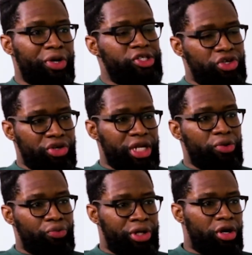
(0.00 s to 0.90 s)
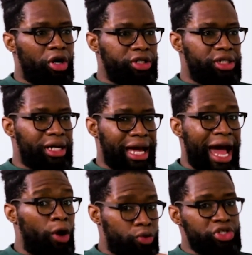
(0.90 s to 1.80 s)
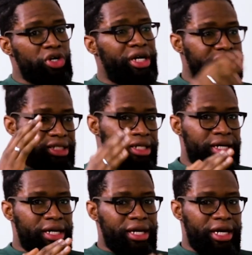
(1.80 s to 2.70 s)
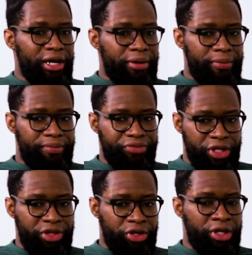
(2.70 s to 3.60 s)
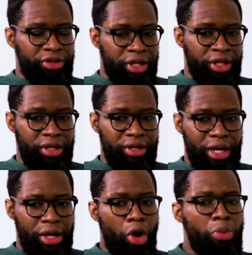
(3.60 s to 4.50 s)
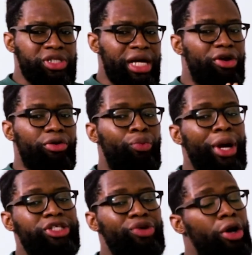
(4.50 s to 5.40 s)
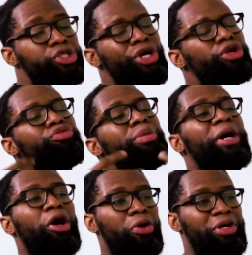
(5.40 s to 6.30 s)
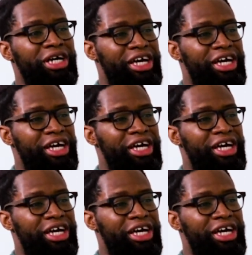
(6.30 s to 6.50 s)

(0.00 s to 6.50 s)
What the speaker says: way to connect with God outside the almost like a way to. I was trying to rebel,